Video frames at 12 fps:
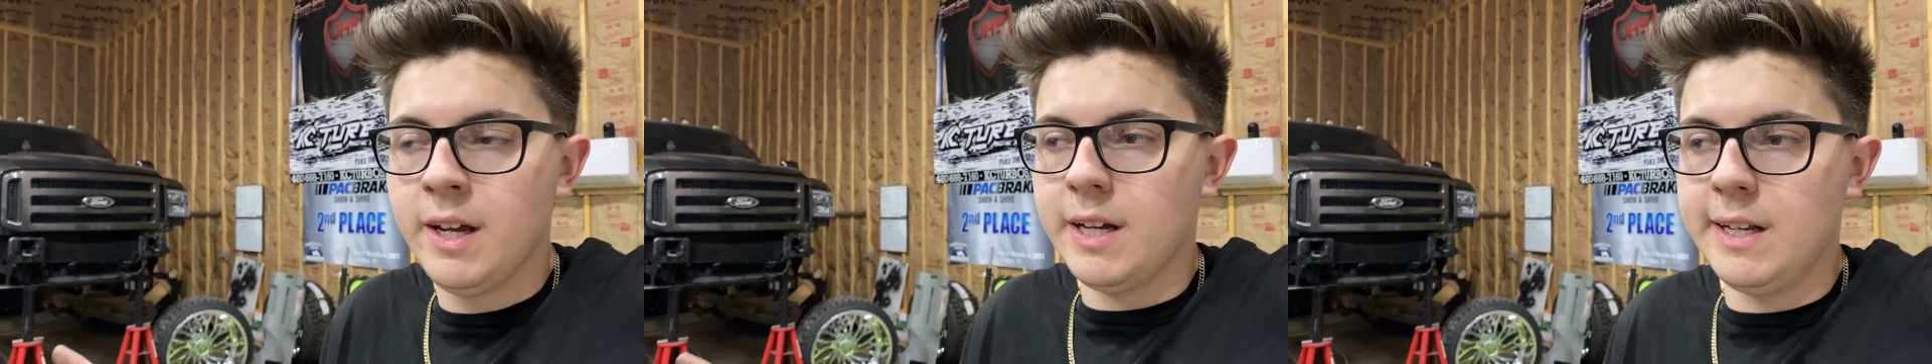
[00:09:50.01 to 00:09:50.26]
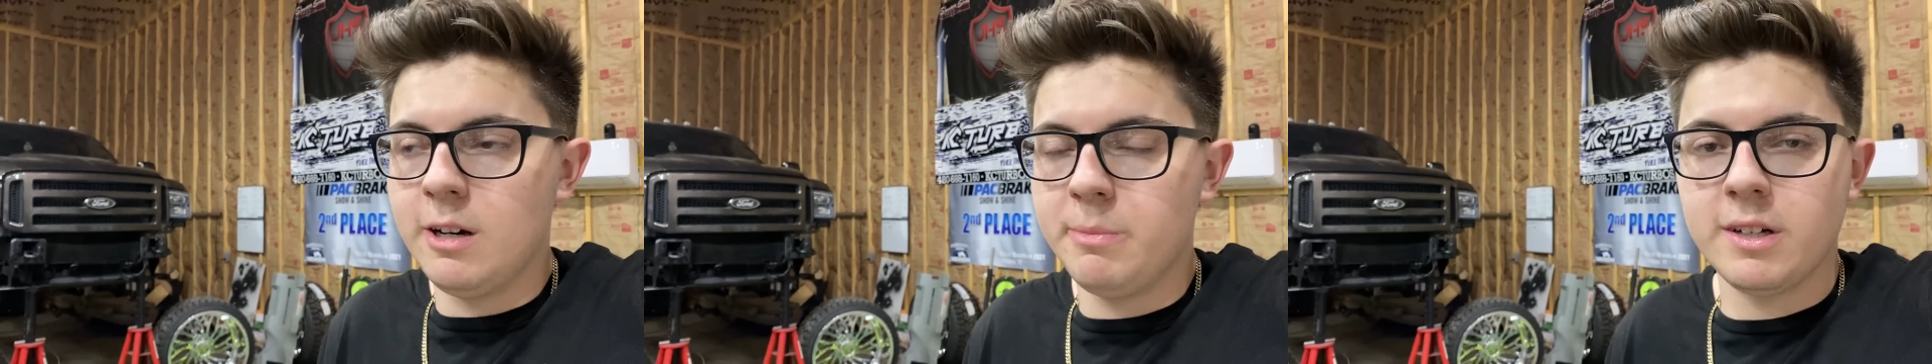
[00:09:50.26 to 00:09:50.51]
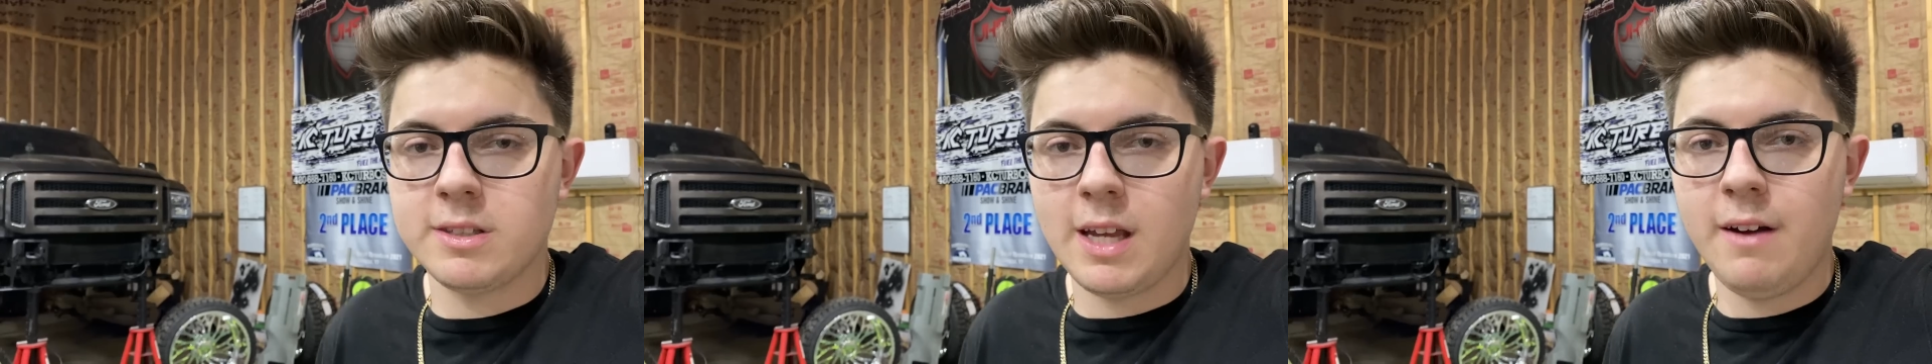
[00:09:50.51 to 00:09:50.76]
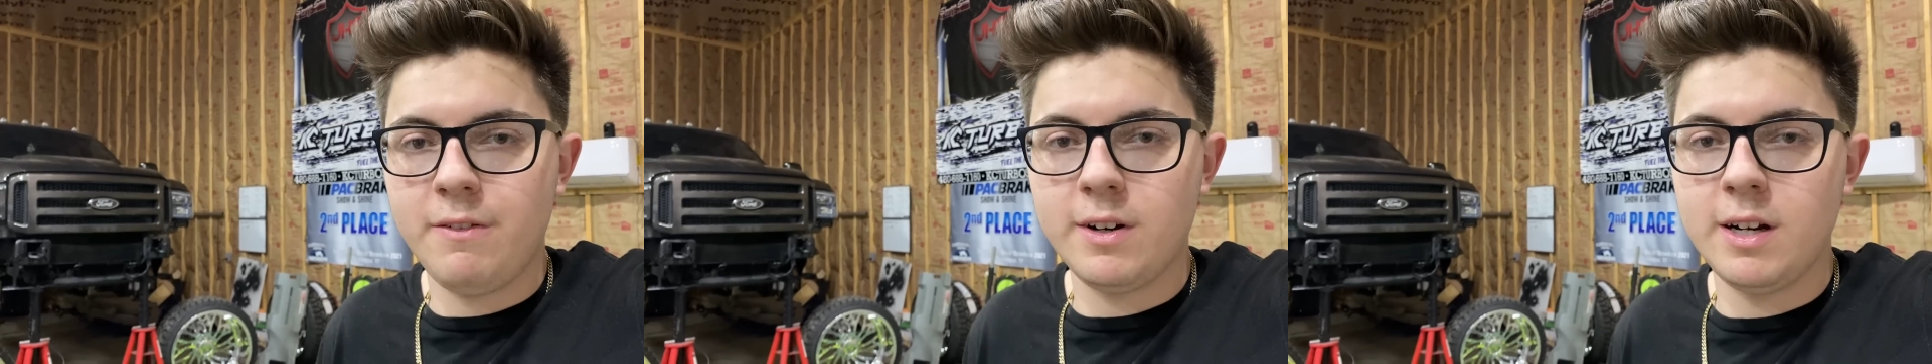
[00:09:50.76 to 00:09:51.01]
you know, because
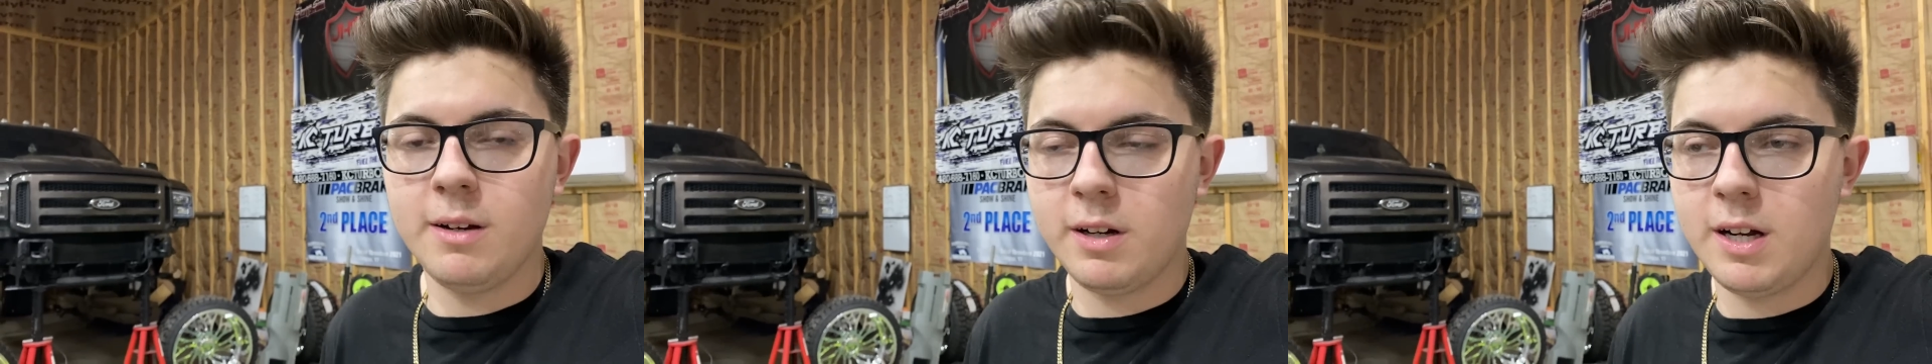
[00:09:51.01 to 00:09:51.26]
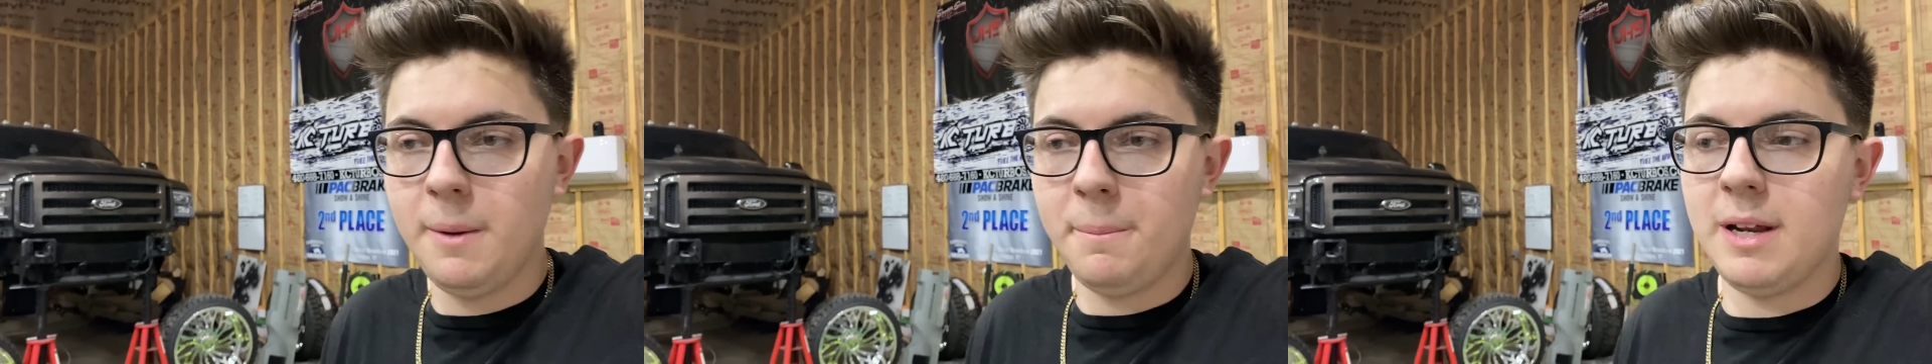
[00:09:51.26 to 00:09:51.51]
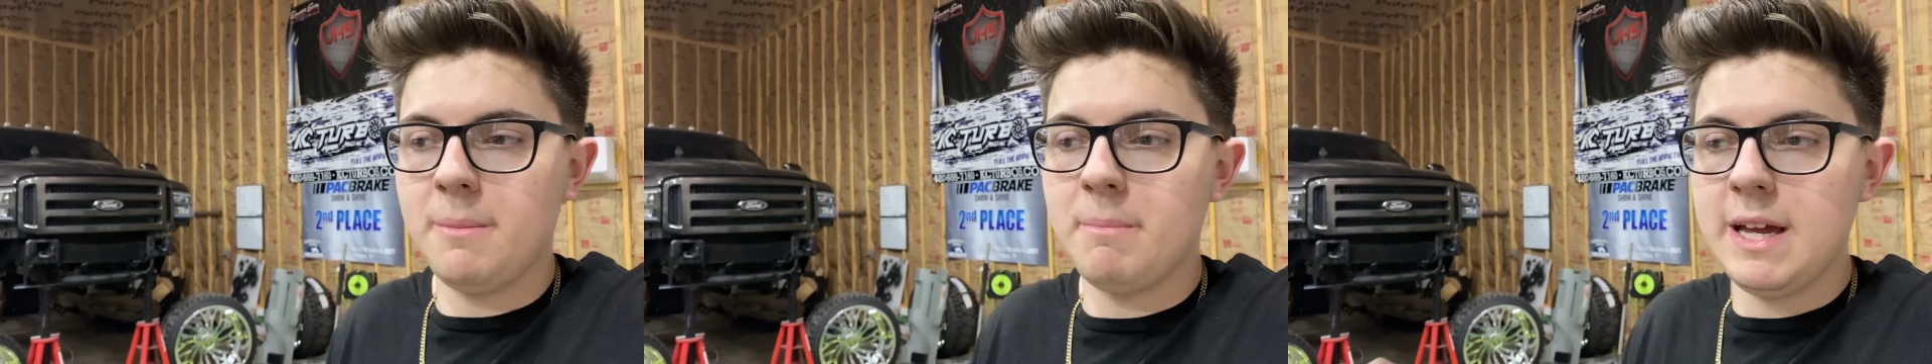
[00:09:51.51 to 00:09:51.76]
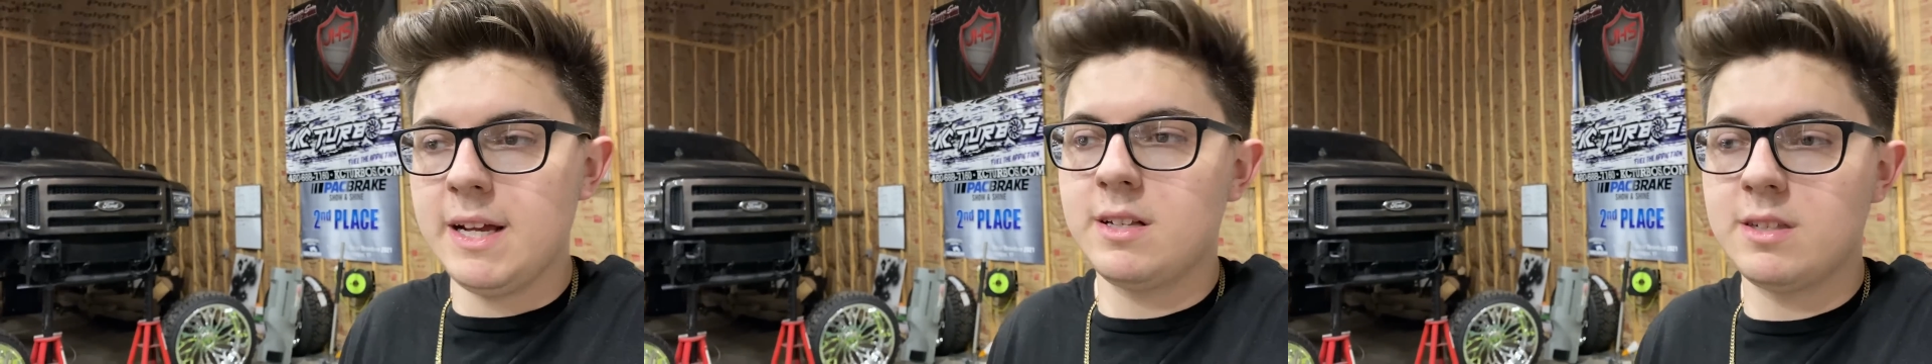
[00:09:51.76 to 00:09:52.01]
every company
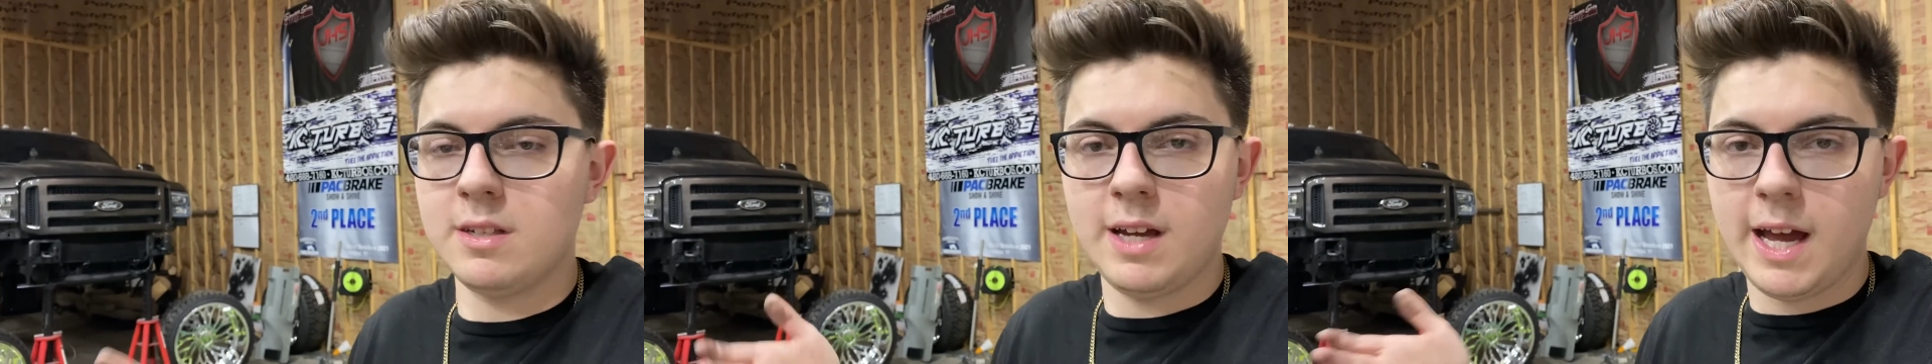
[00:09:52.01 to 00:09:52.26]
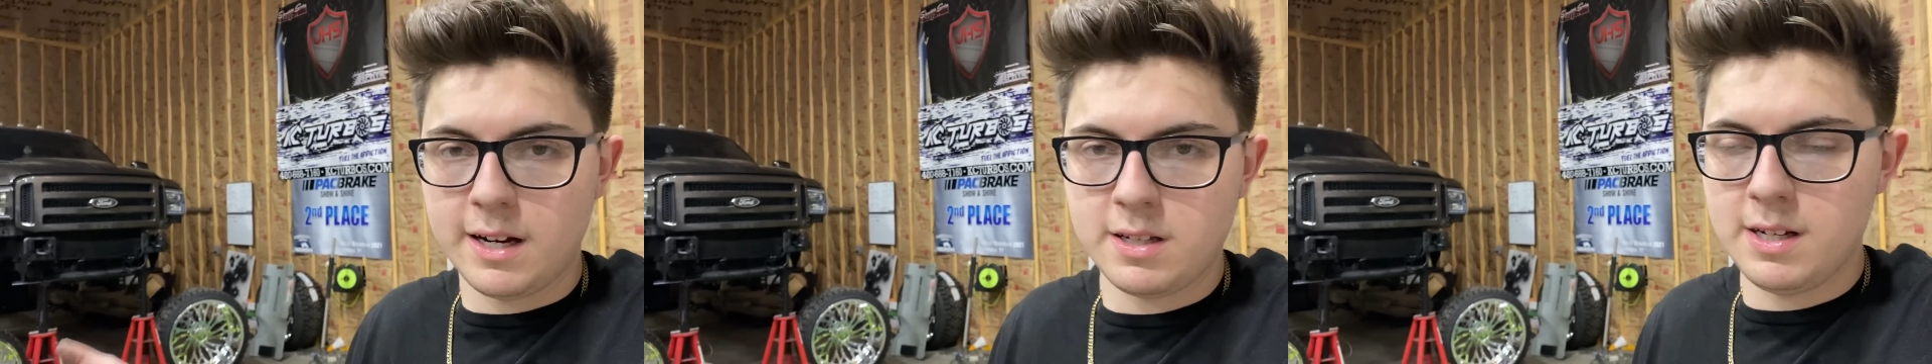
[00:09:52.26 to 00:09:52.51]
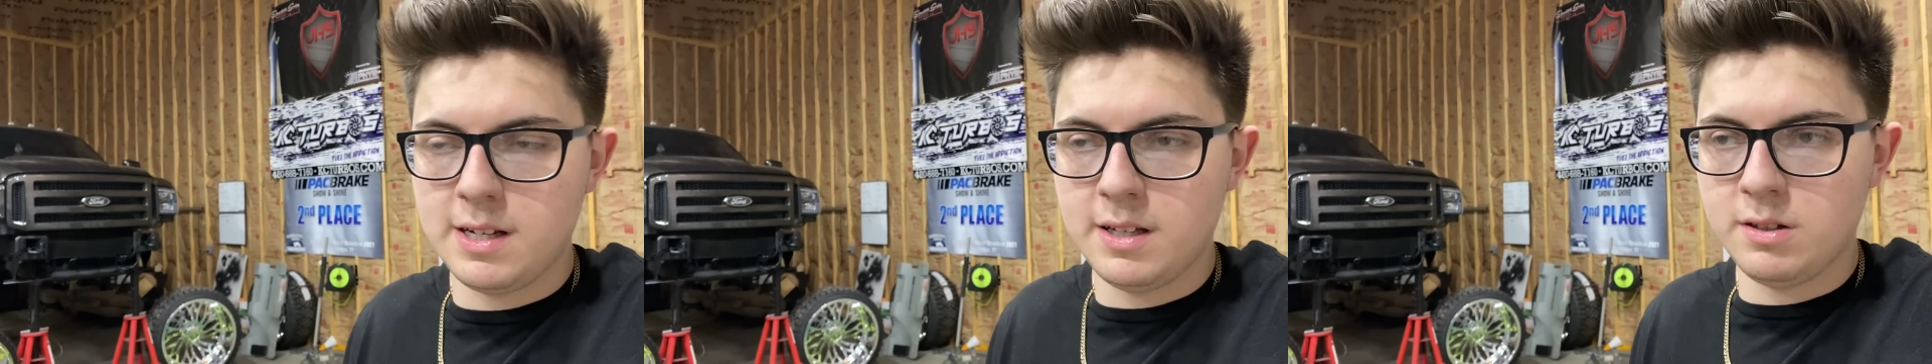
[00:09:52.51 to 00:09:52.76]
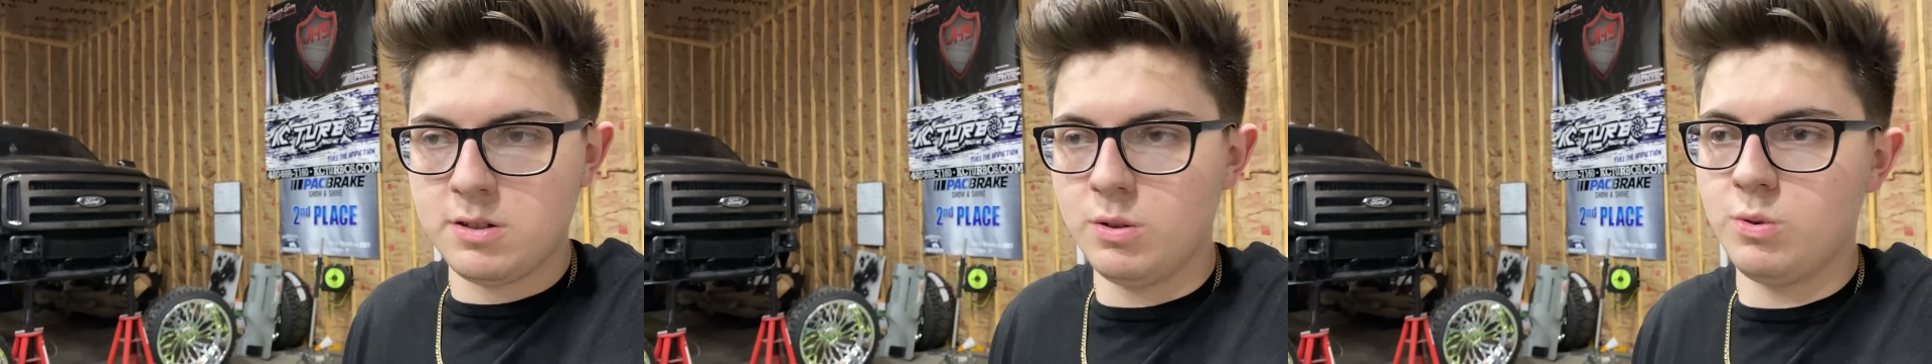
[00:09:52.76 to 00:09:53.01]
makes
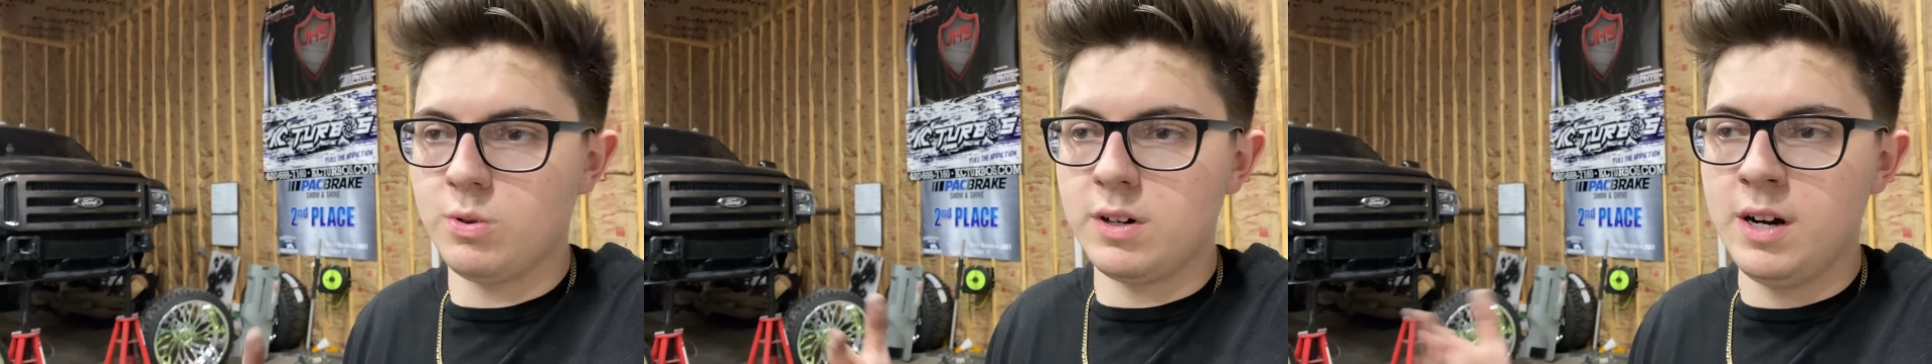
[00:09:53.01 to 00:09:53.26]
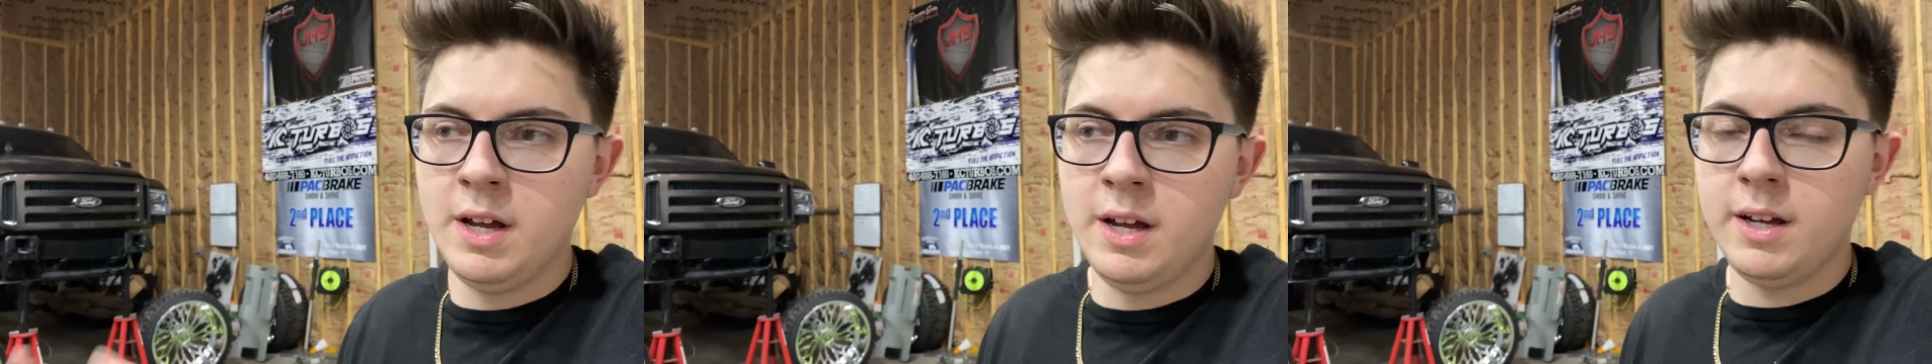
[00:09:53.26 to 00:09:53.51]
accidents or,